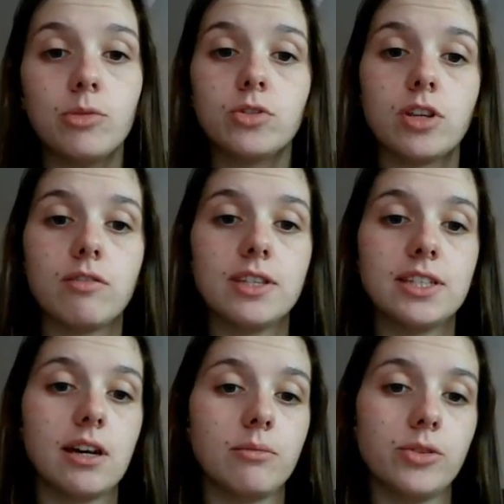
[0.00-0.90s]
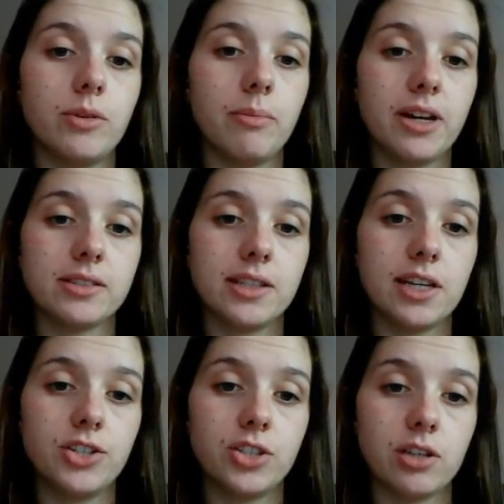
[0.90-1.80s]
also this time doing
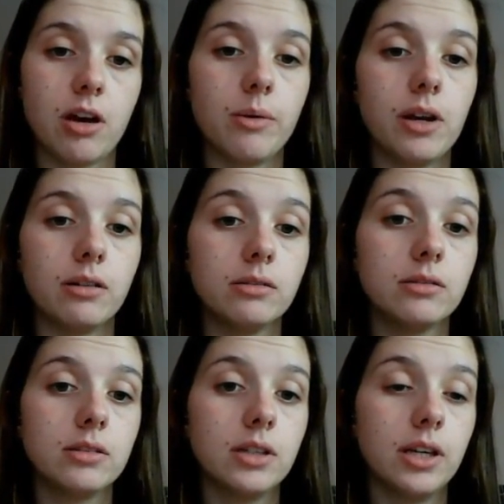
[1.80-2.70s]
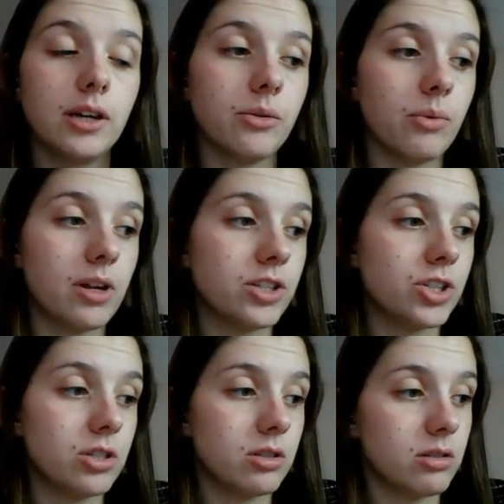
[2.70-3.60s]
backstitch as I go along, which